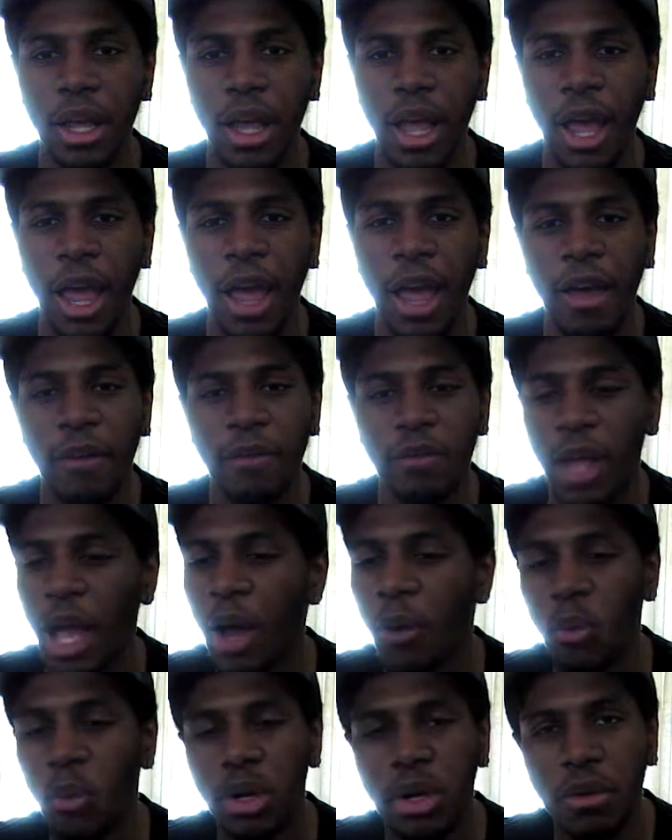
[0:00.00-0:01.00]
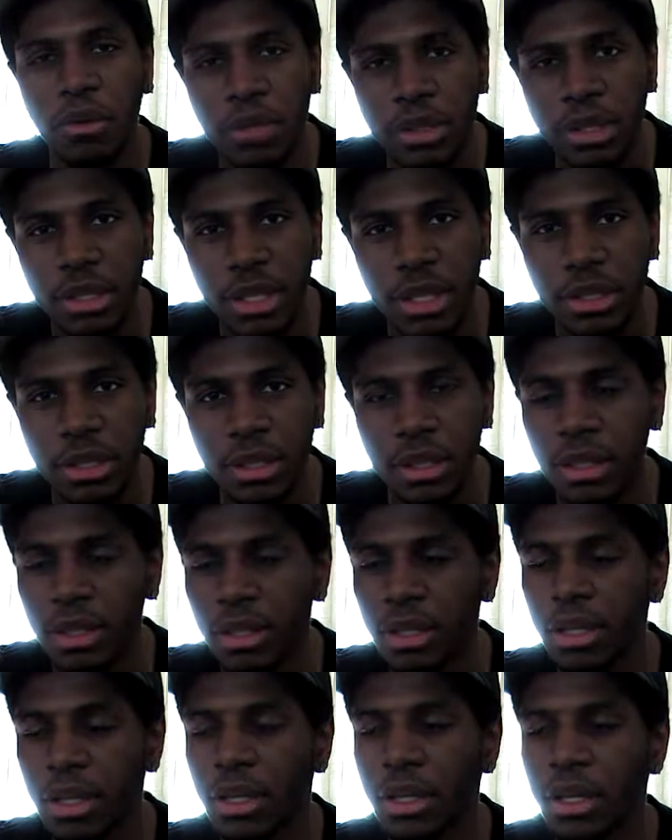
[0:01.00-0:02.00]
I won it for 60.
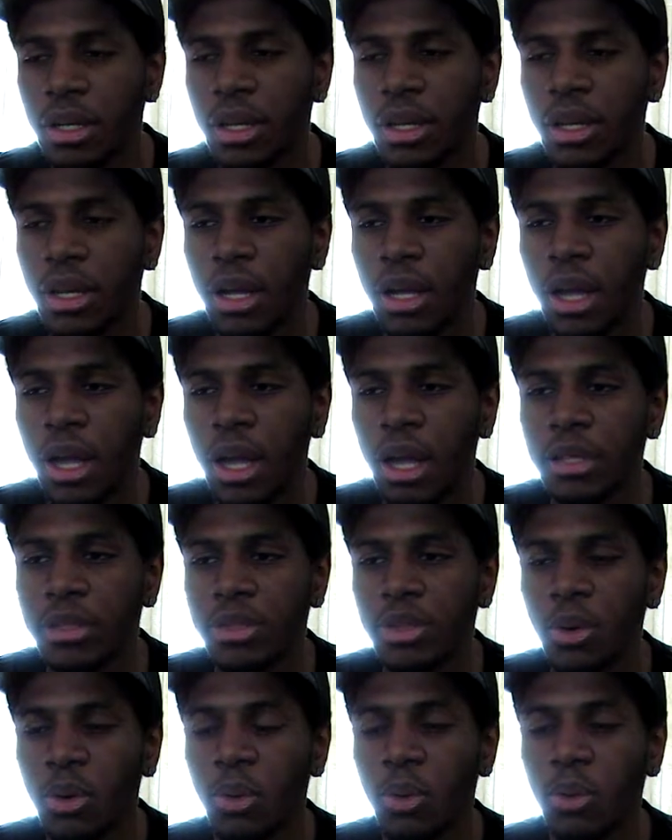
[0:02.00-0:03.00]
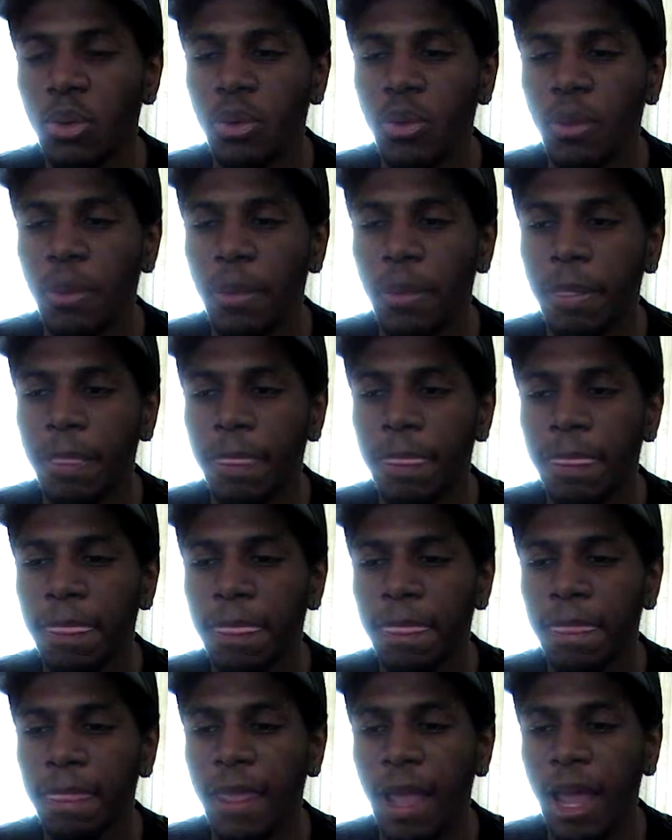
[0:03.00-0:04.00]
So
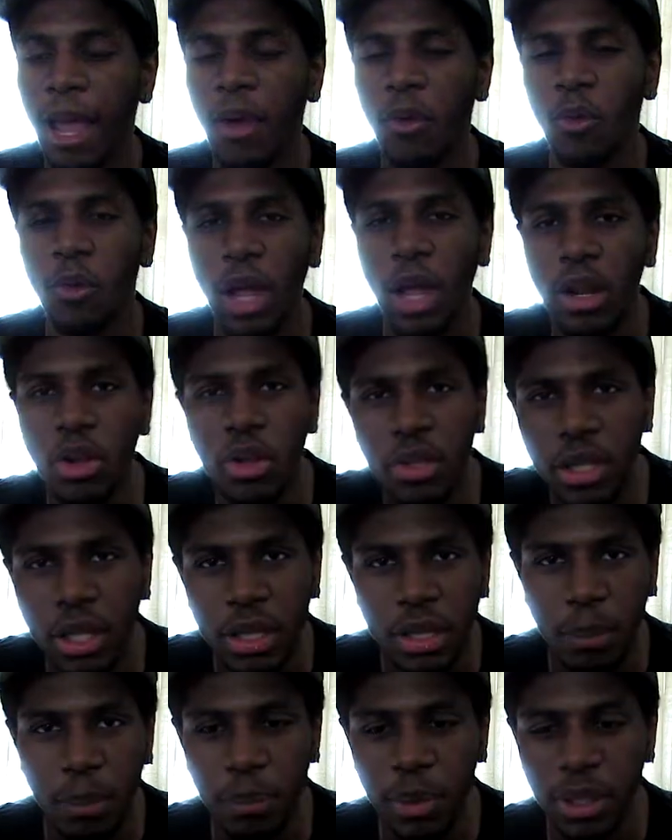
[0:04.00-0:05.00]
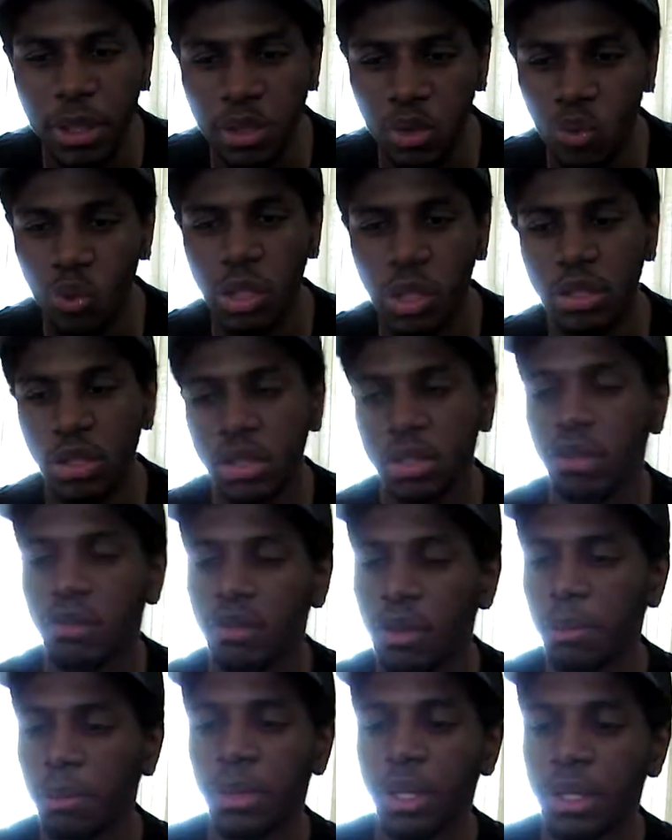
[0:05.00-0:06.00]
I looked at the bids, the research
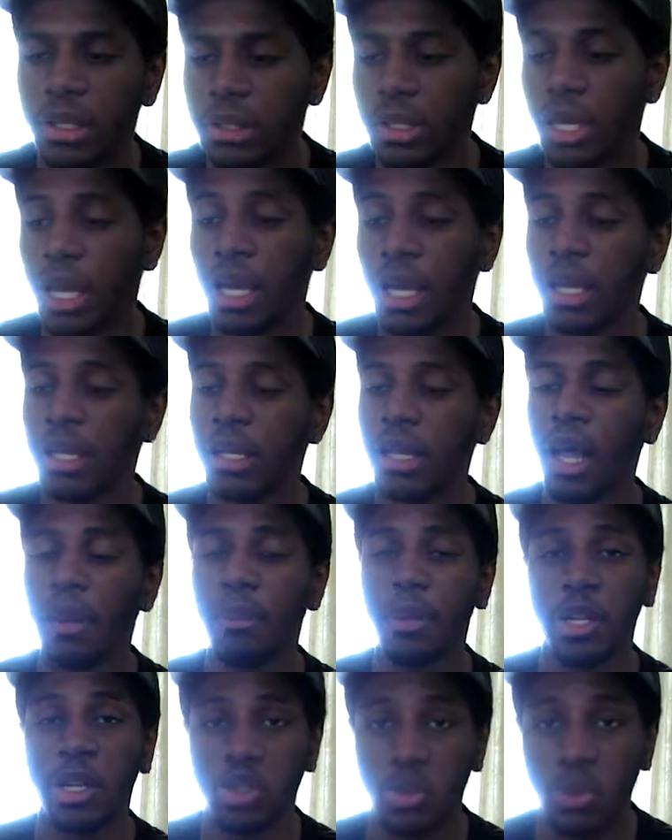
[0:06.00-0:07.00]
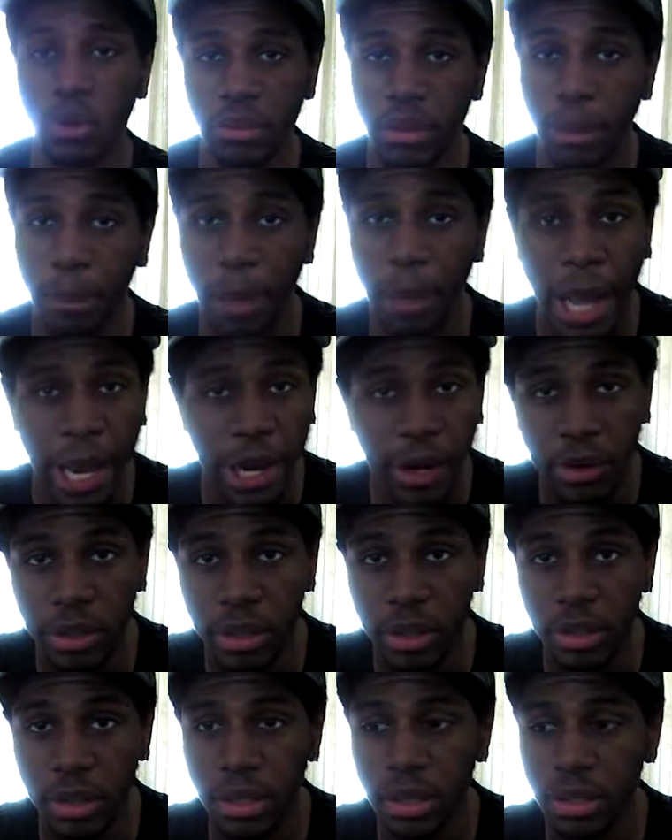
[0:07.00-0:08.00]
of the bids, and I'm not sure if the buyer
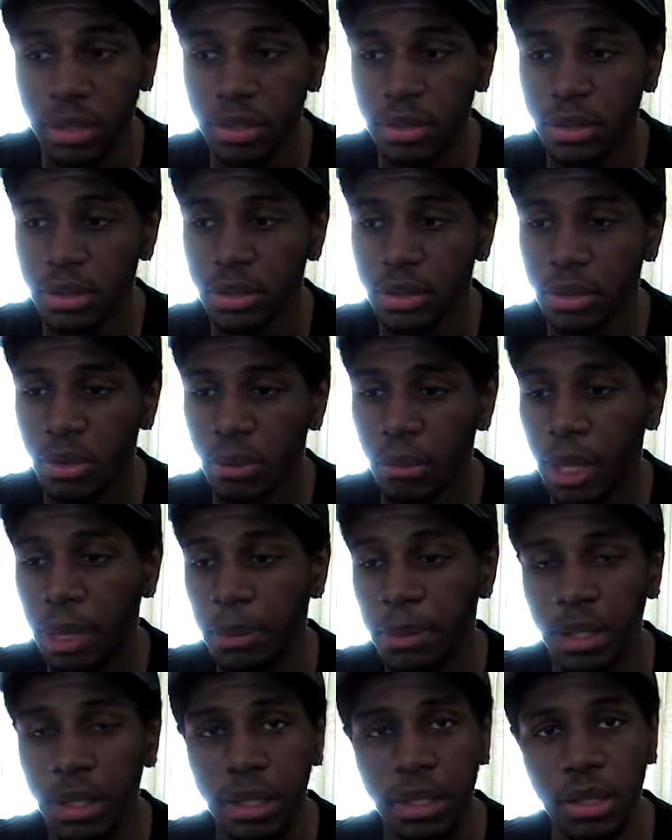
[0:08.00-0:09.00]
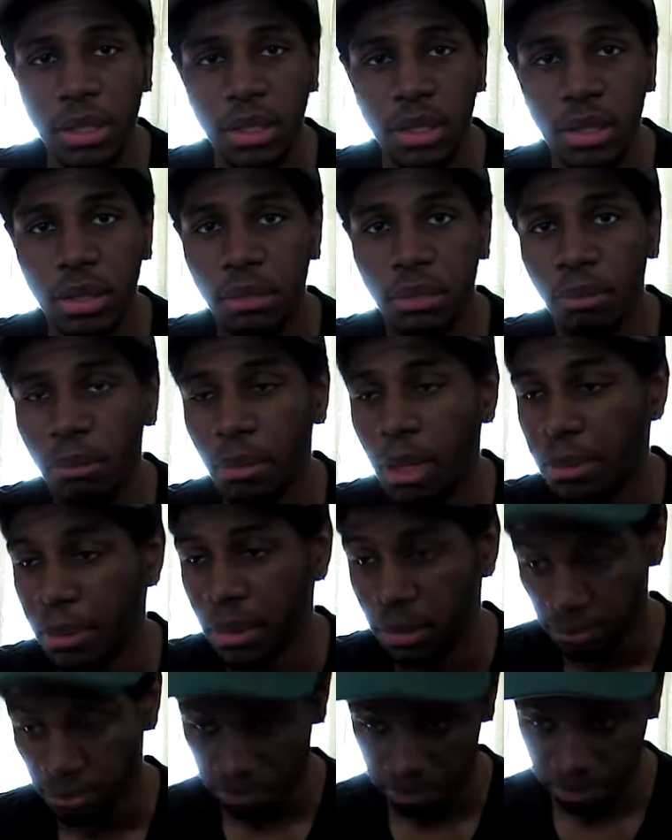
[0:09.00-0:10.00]
did this. Maybe
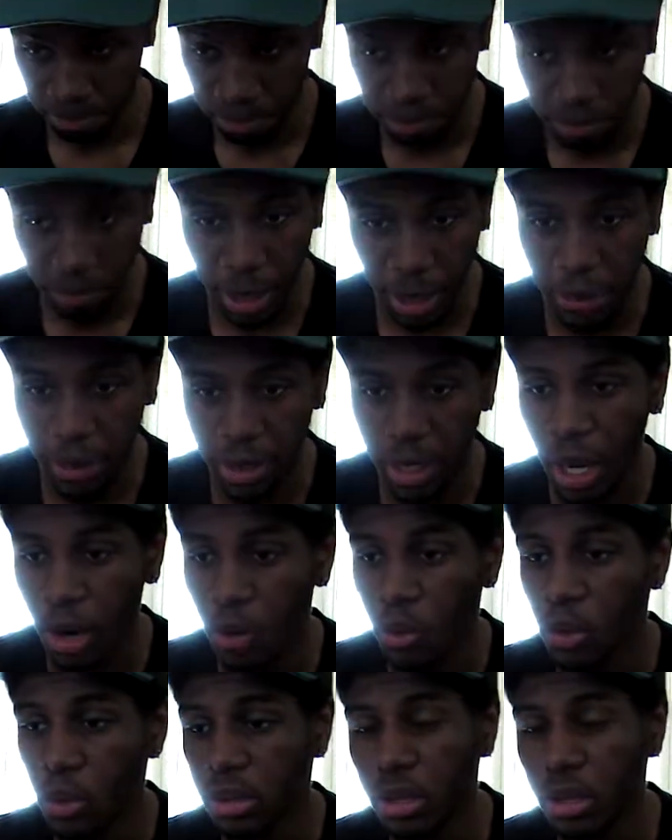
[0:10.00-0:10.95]
not, or